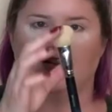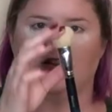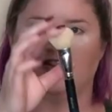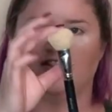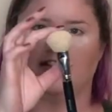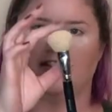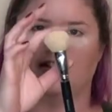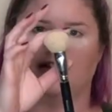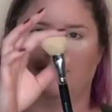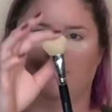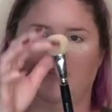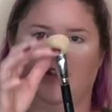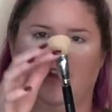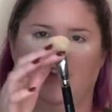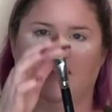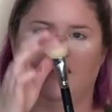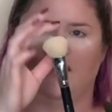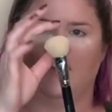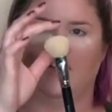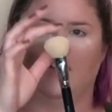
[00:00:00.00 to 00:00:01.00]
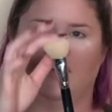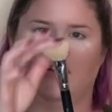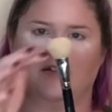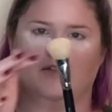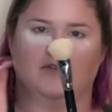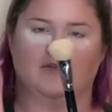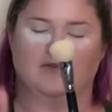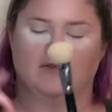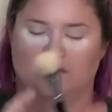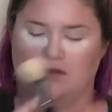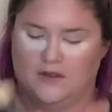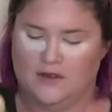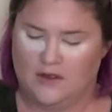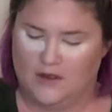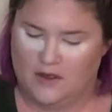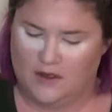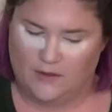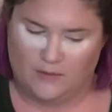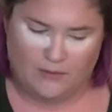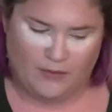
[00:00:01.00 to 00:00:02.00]
It's just a plain little
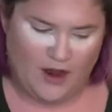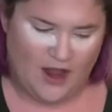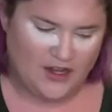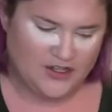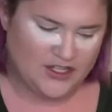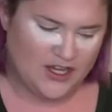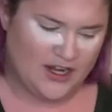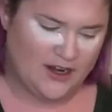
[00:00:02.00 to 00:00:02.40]
brush,